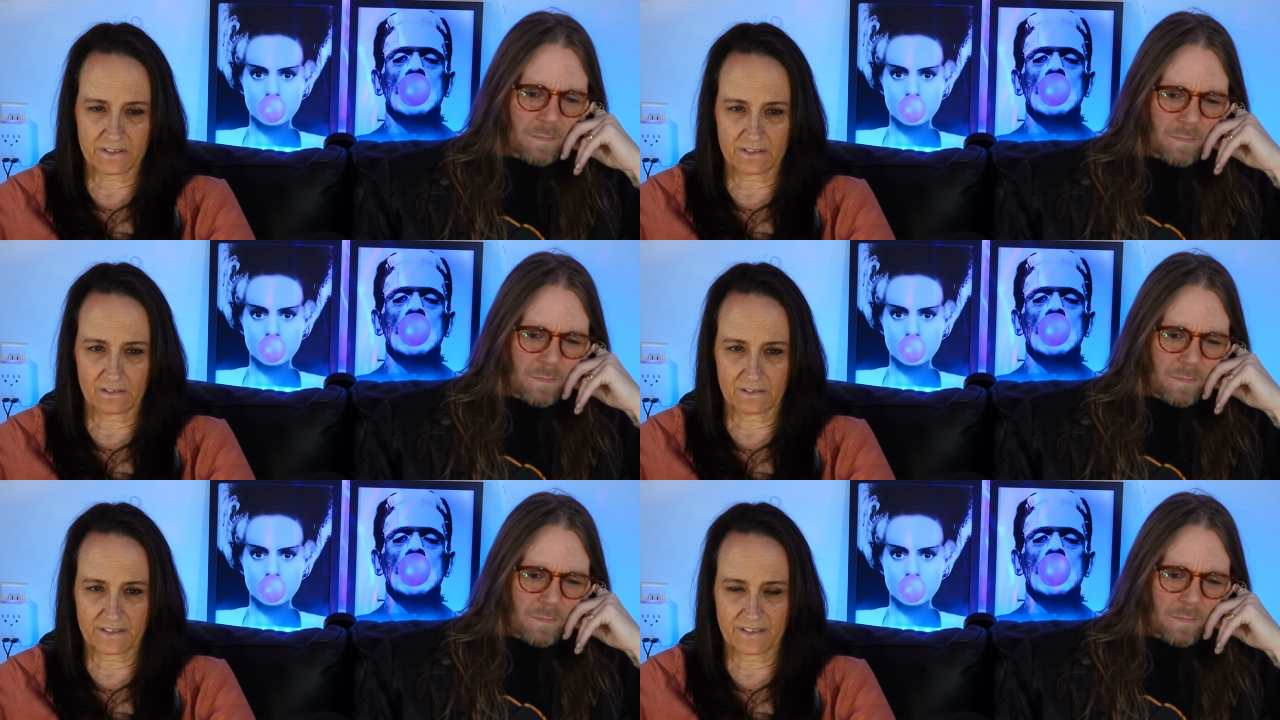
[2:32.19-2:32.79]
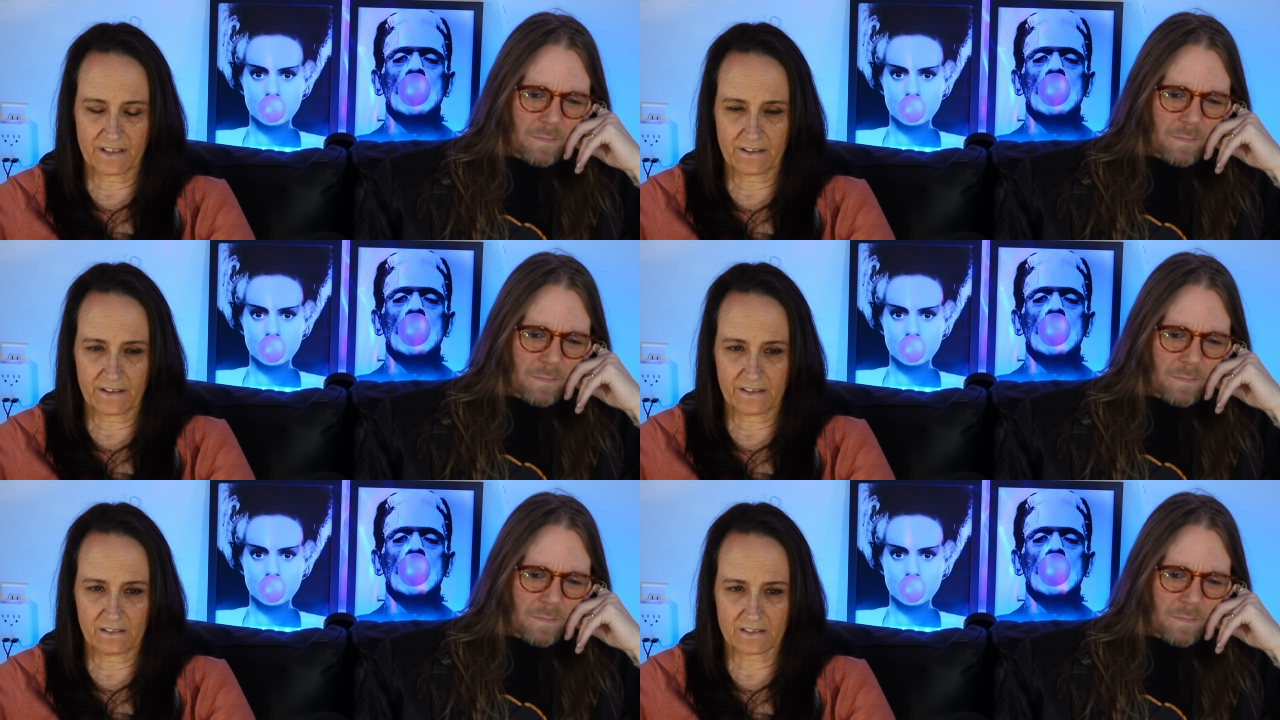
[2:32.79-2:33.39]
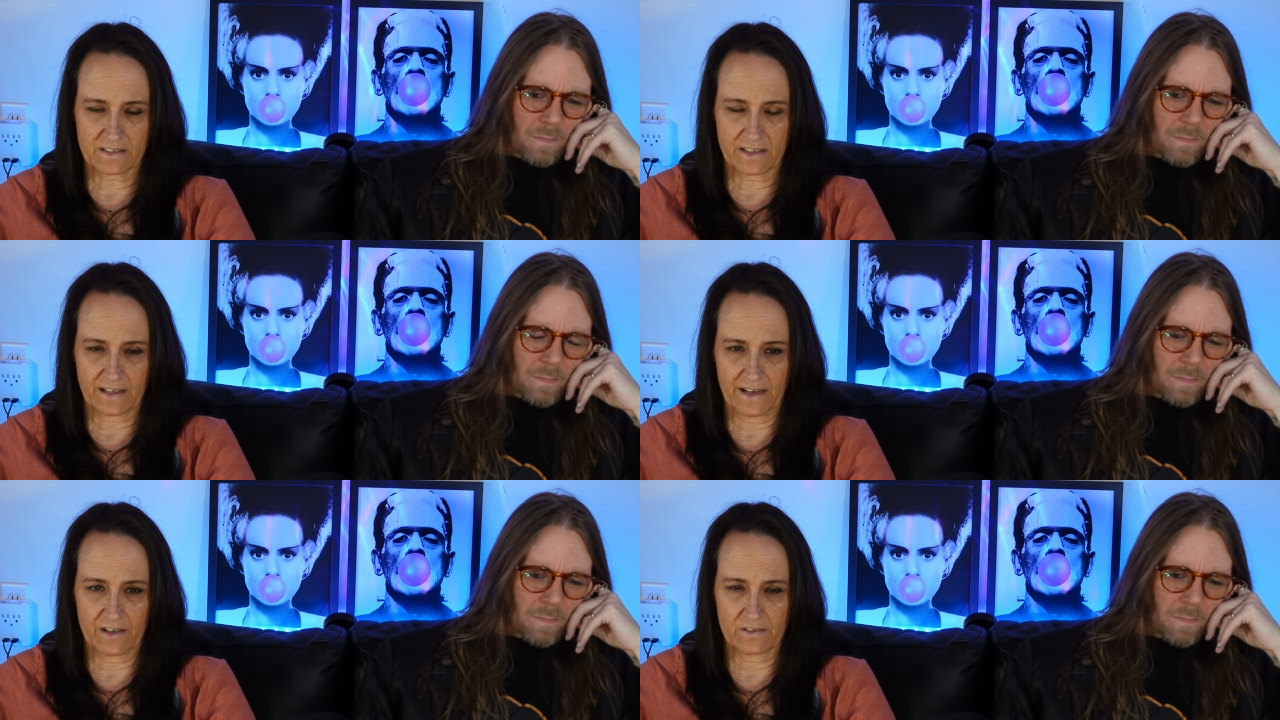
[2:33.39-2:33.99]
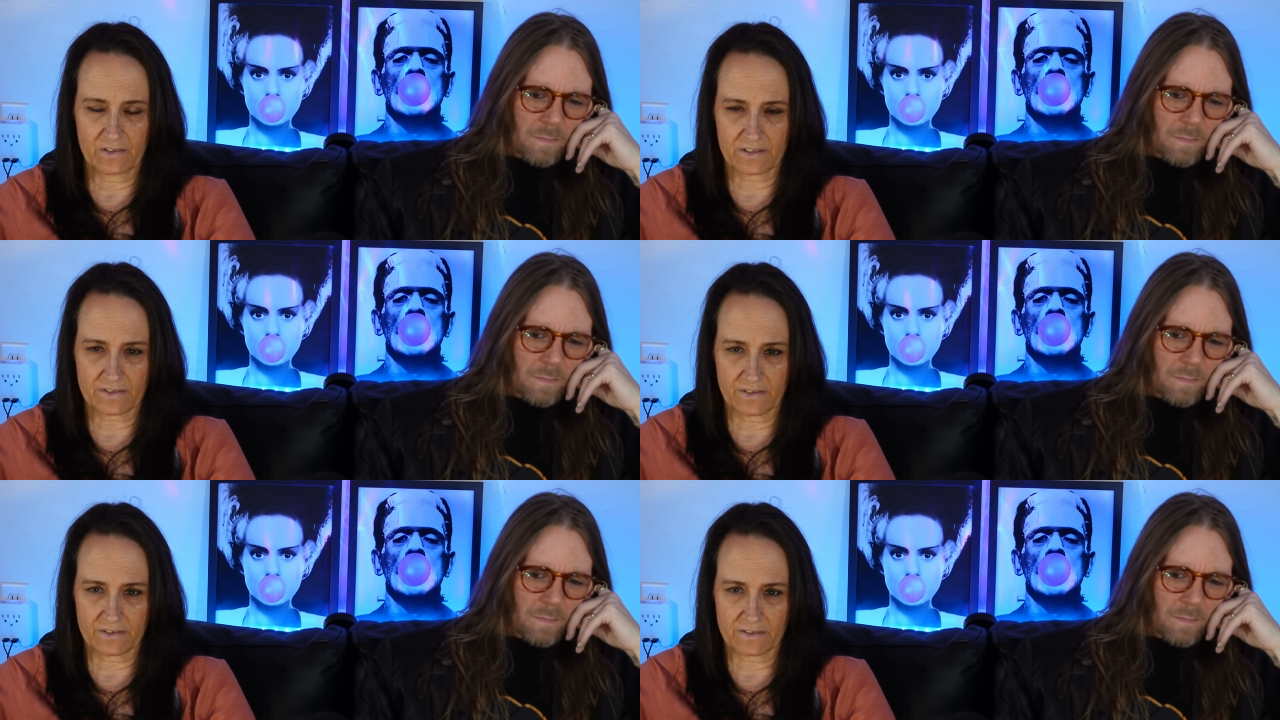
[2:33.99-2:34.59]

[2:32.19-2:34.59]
Speaker 1: doesn't look scary. He looks like a hairdresser or